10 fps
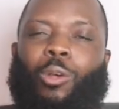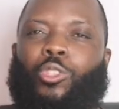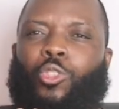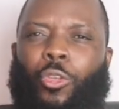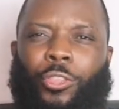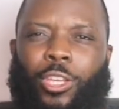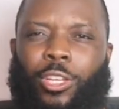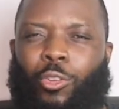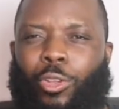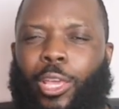there was
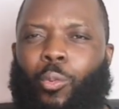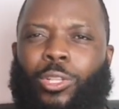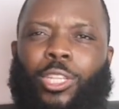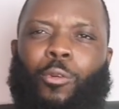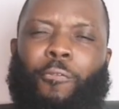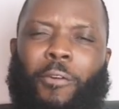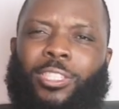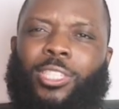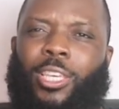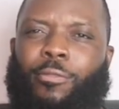nothing, like it wasn't
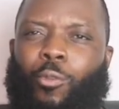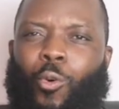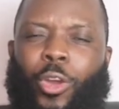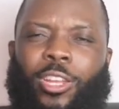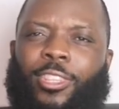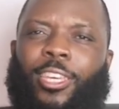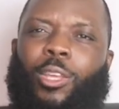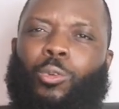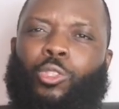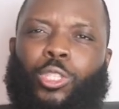offensive or anything.
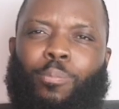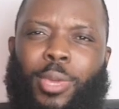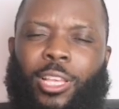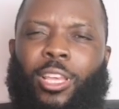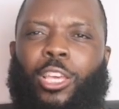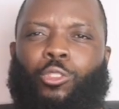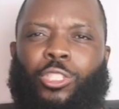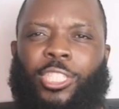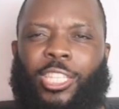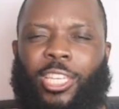It was just me
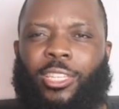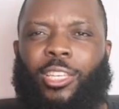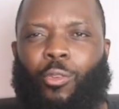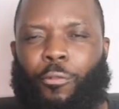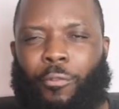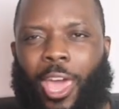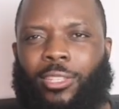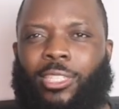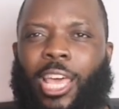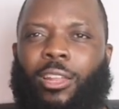just stating,
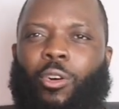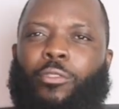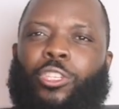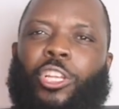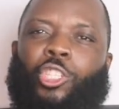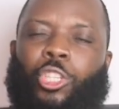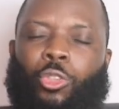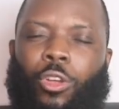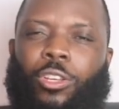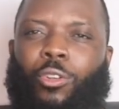facts that obviously she
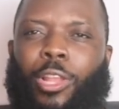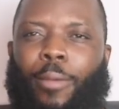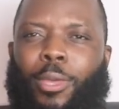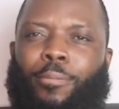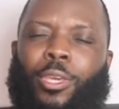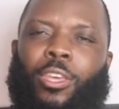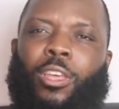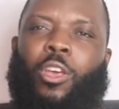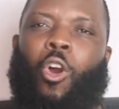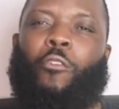thought, like maybe,
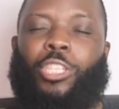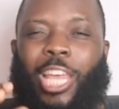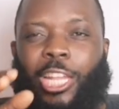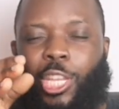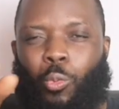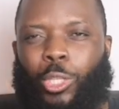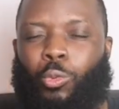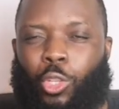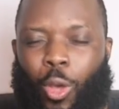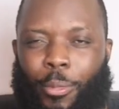obviously I knew where she
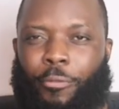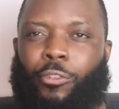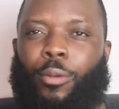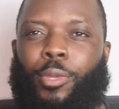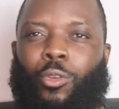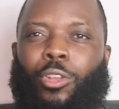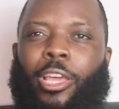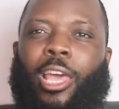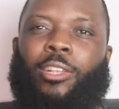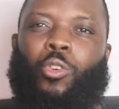was coming from,
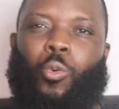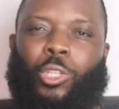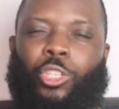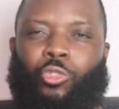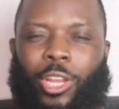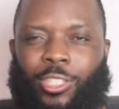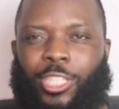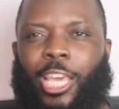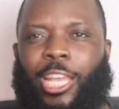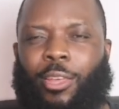like I know what she's trying to
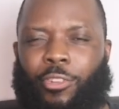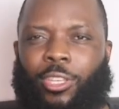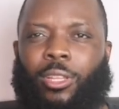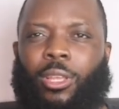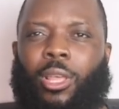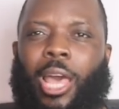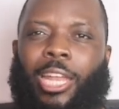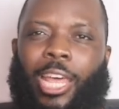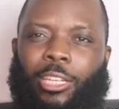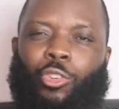say and everything.
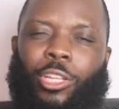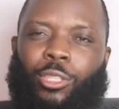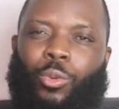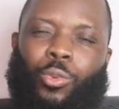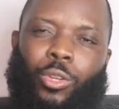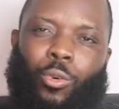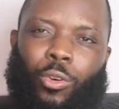And I tried to,